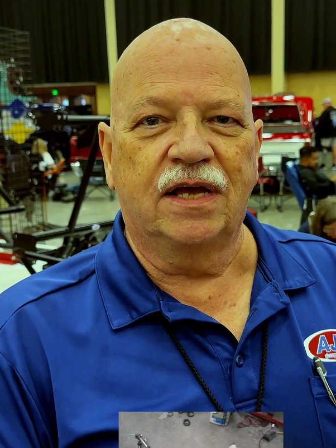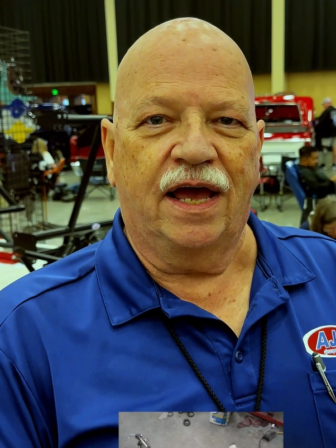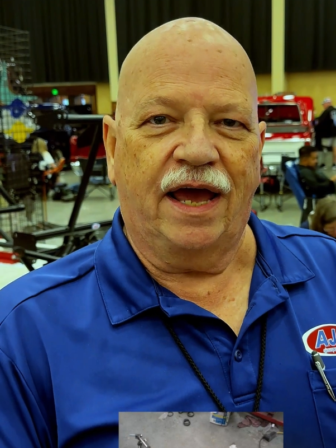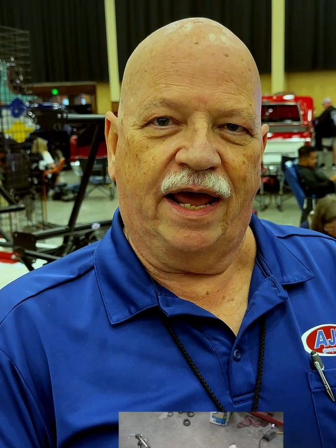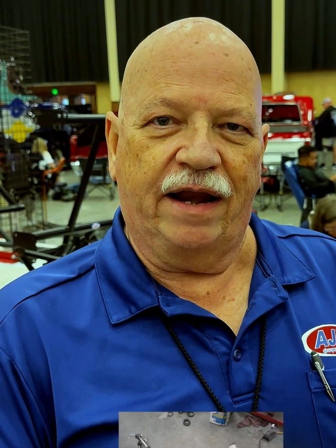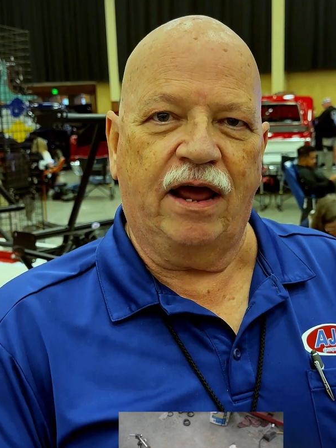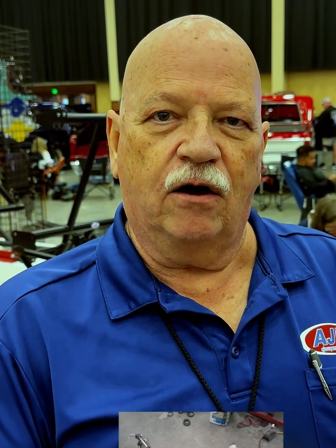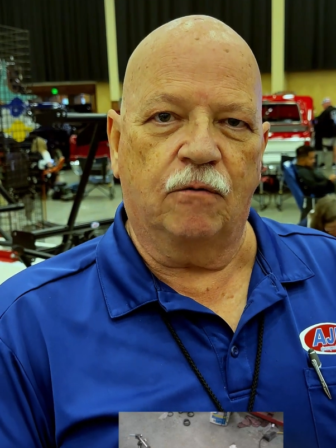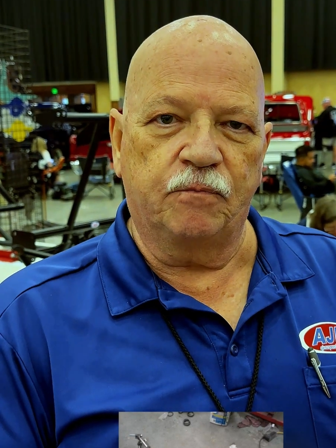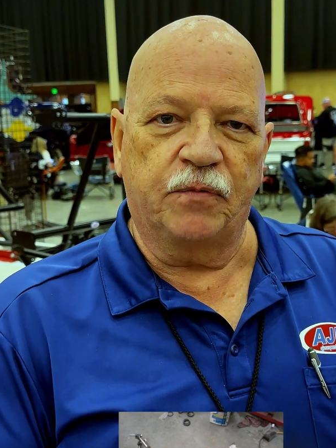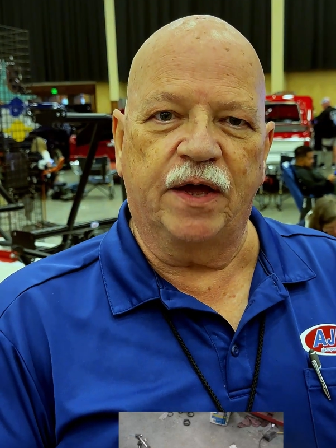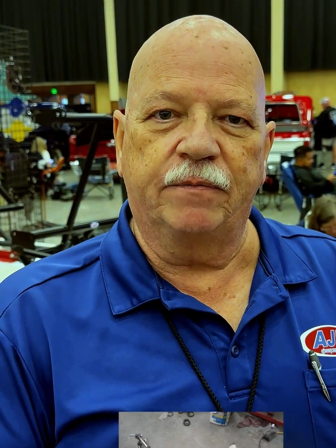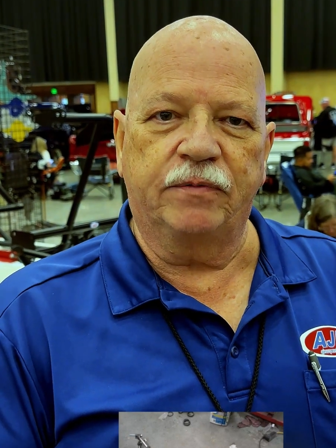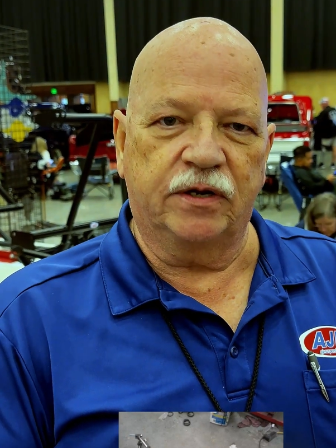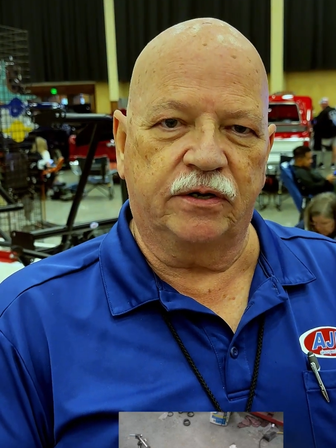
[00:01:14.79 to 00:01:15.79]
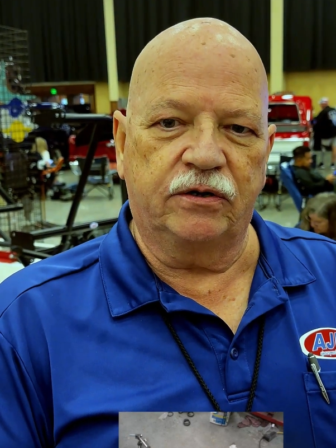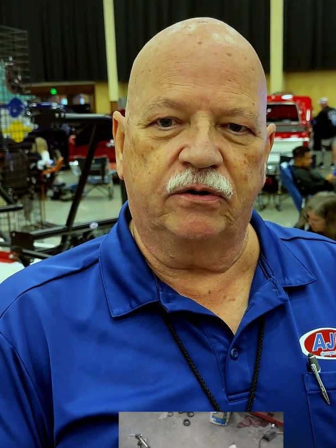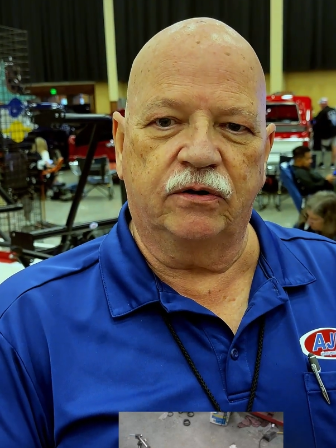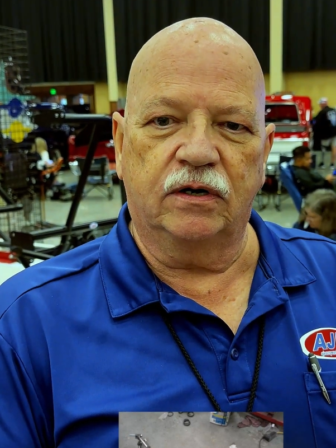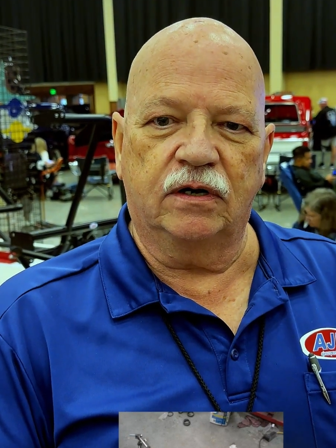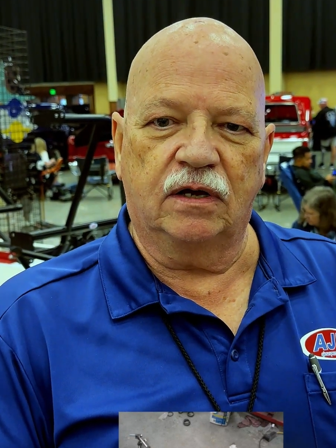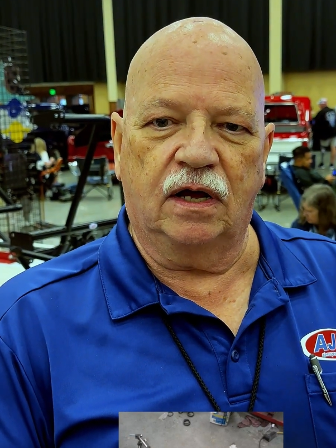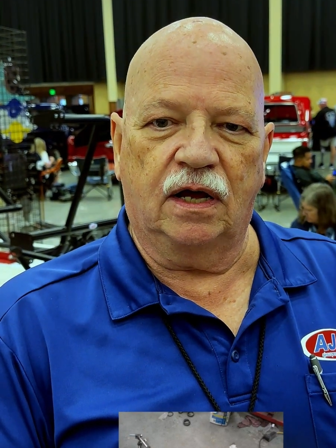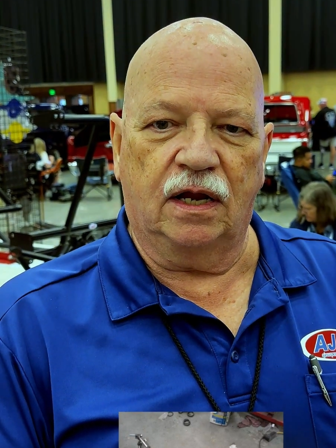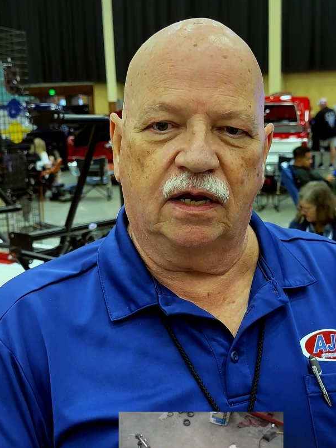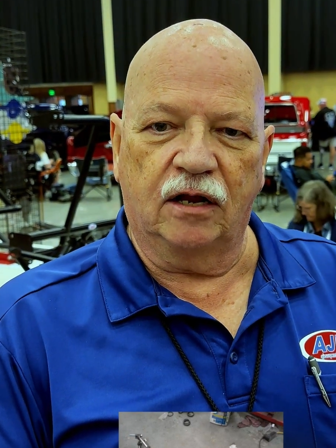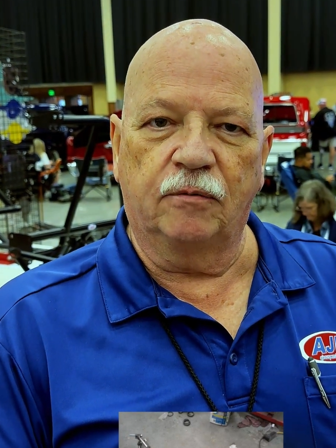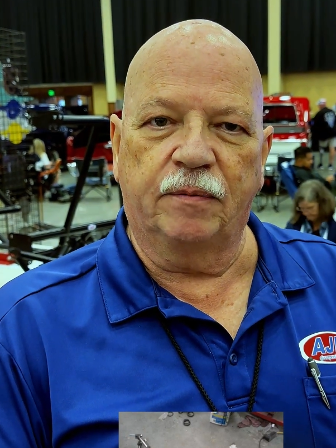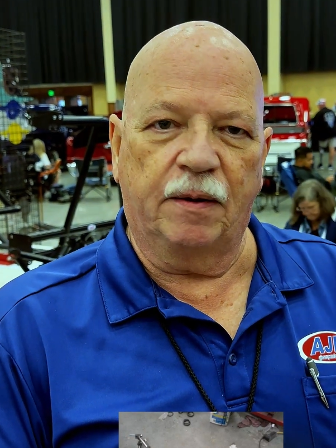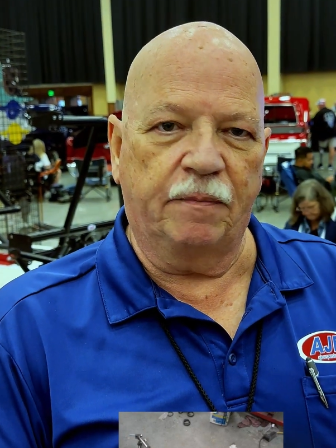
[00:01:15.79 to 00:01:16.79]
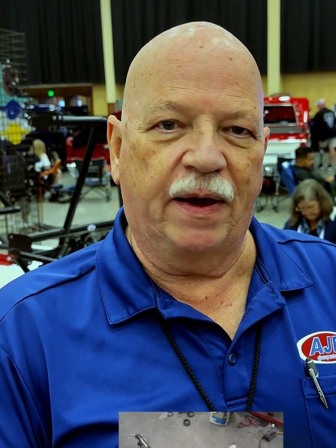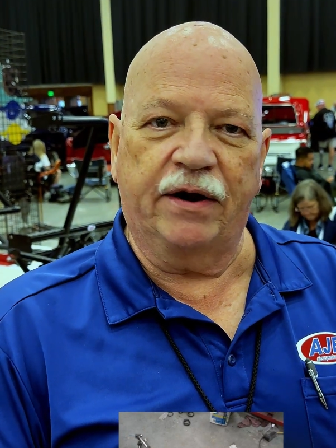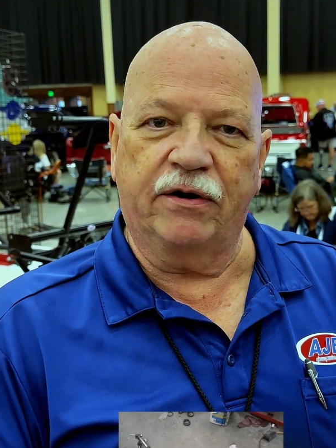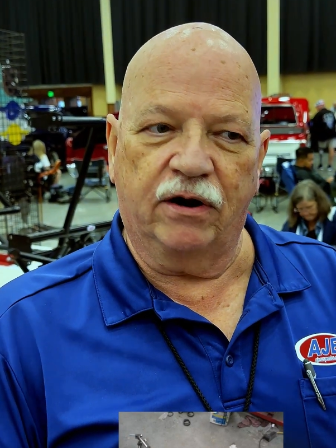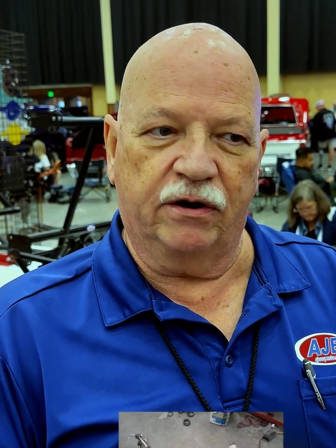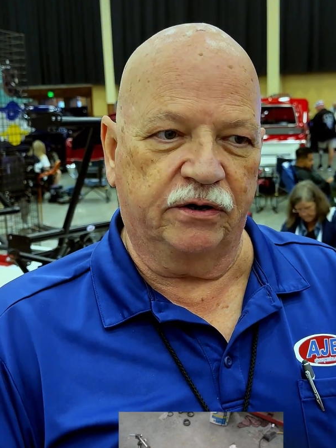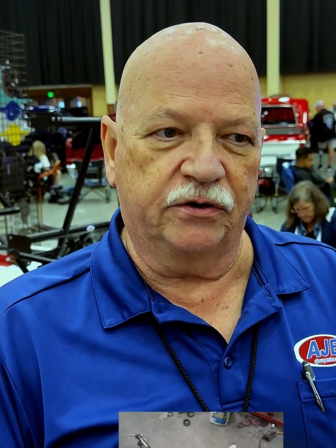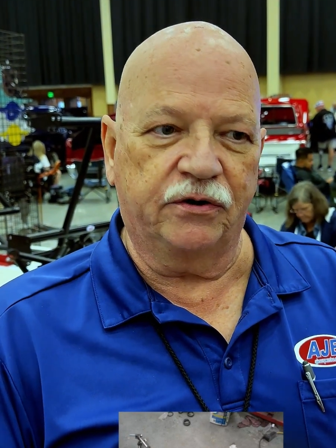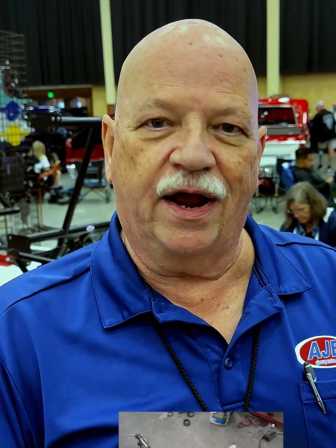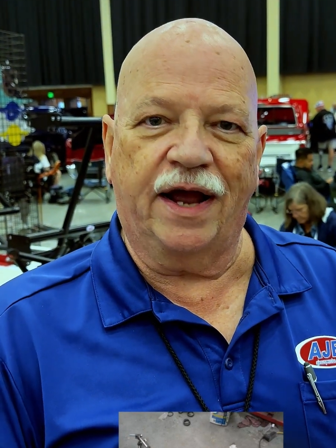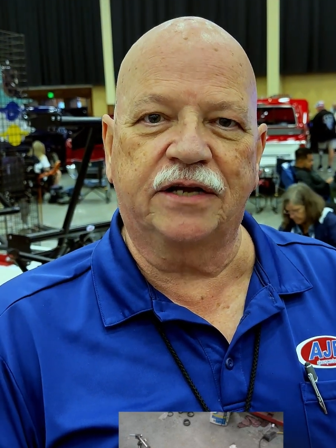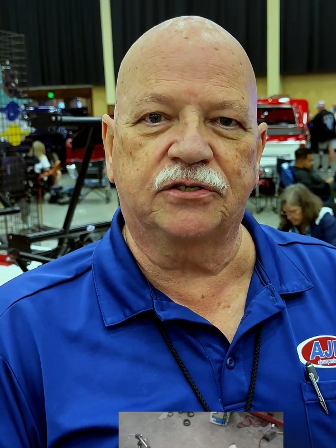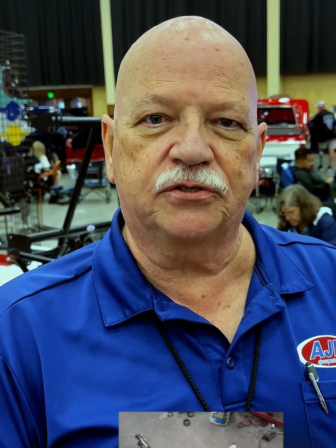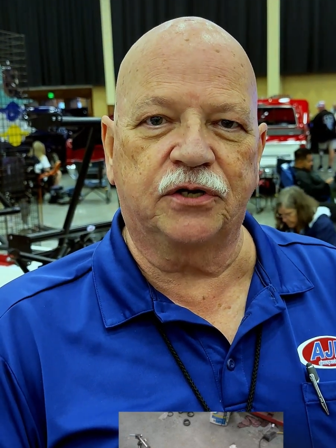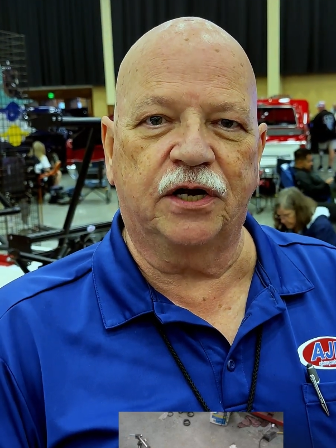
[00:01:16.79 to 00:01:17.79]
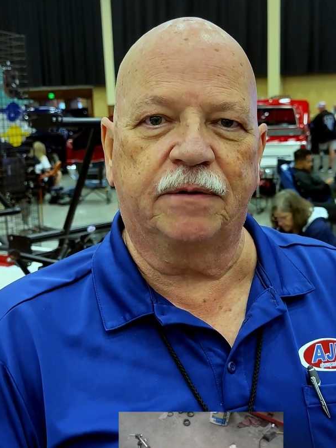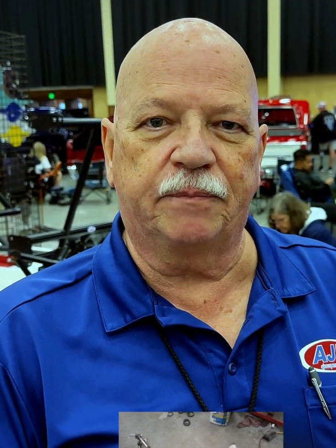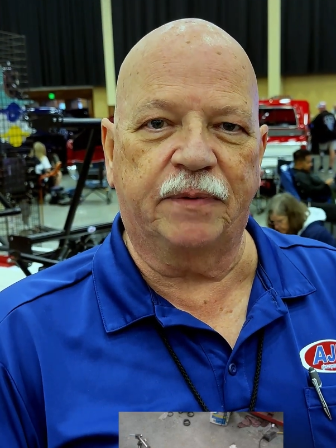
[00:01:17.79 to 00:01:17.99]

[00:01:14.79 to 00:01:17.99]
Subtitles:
and help them to do a little bit better on the drag strip,